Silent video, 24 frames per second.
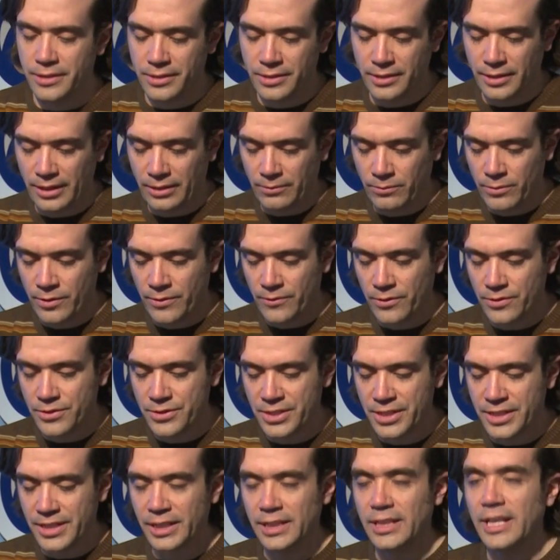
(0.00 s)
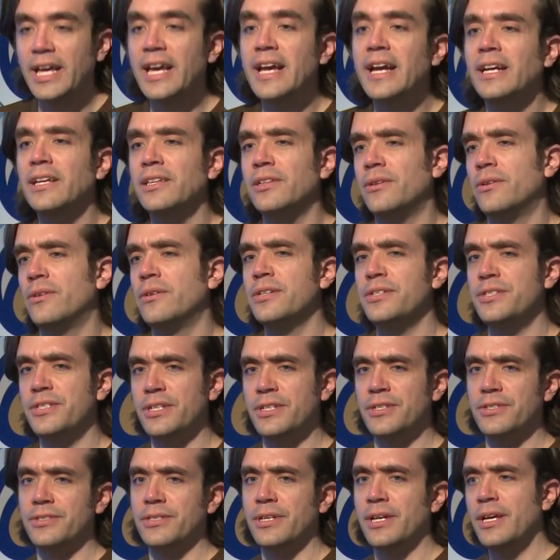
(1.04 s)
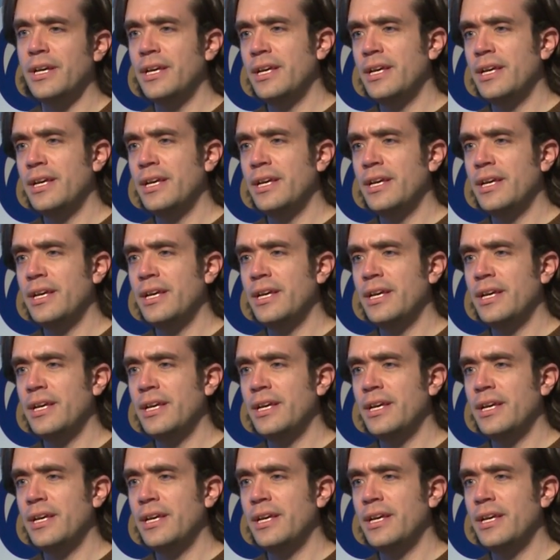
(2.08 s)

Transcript: the rivers and the lake, and there are always these